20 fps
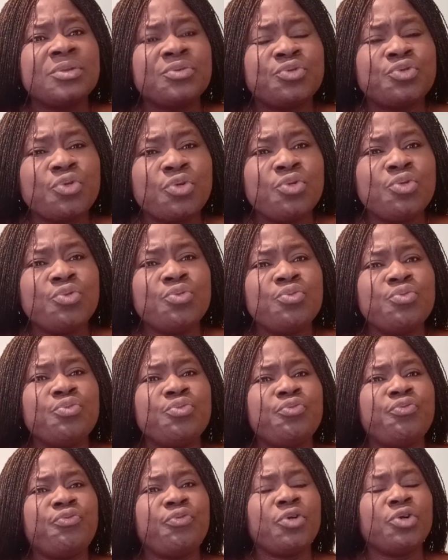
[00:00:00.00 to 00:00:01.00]
to
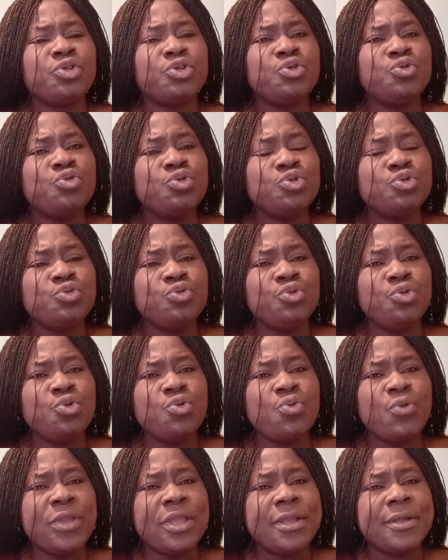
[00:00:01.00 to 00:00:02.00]
for the good new
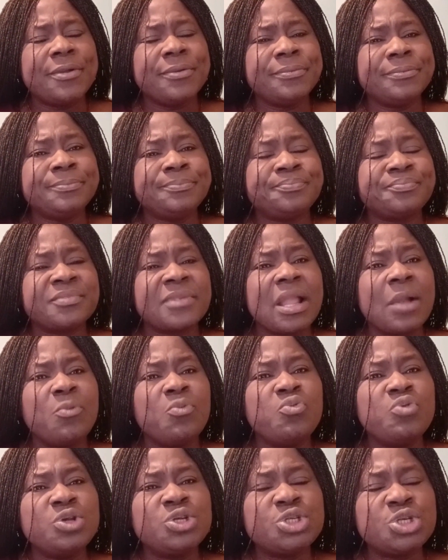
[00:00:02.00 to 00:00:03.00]
week.
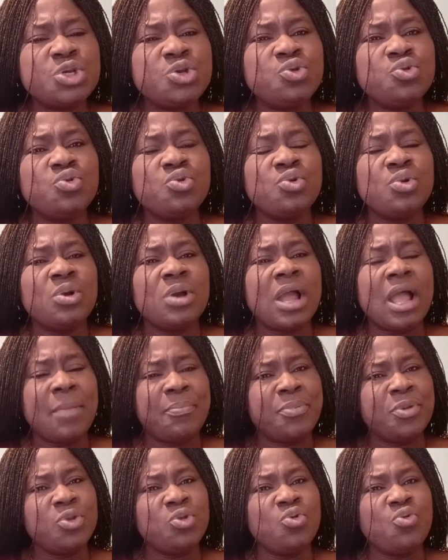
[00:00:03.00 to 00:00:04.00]
I'm wishing you
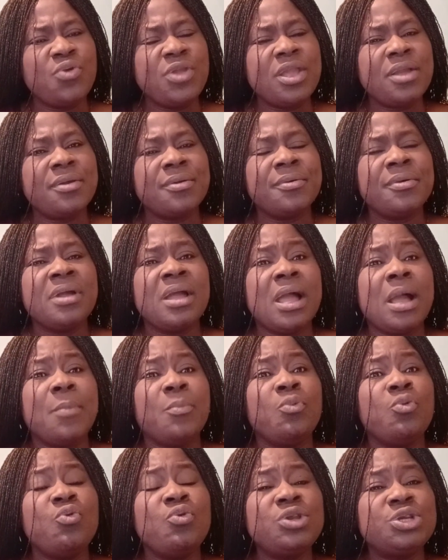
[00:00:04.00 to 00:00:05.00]
happy new week.
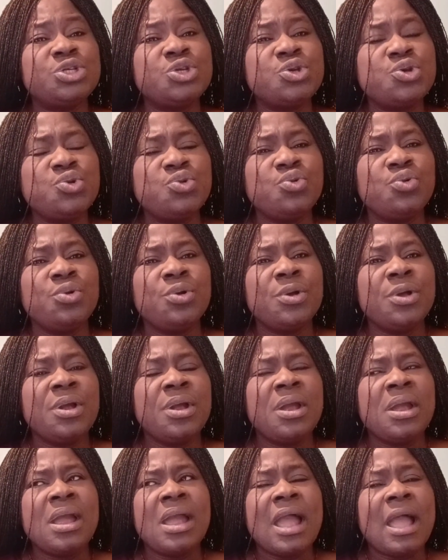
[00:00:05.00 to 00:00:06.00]
I'm wishing you
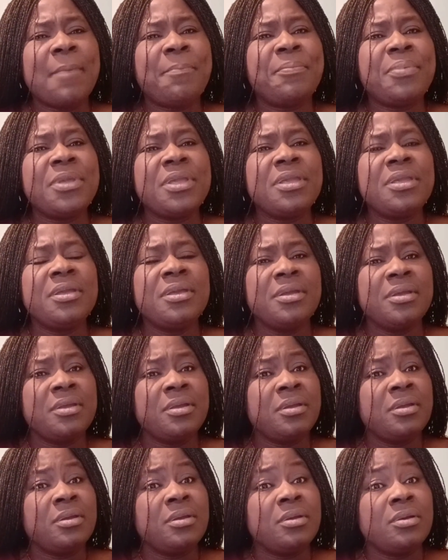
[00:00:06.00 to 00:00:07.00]
happy
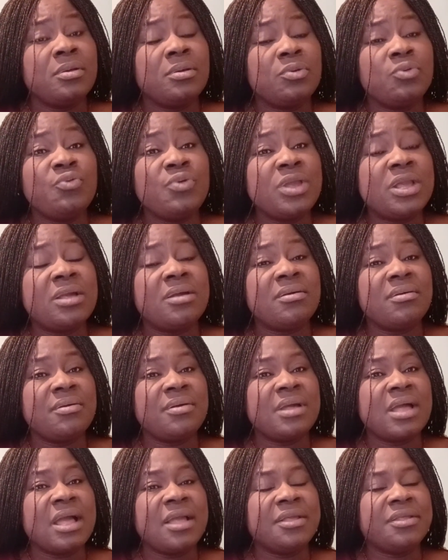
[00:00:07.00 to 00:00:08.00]
week
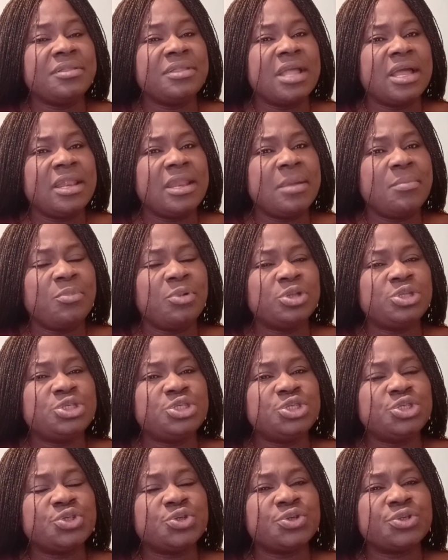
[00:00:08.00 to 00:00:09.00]
in the name of
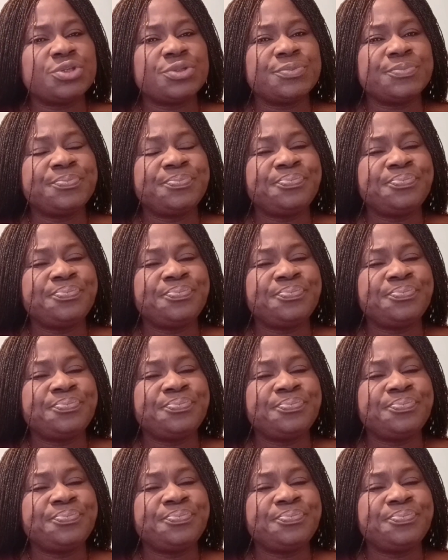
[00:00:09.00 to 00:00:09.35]
Jesus.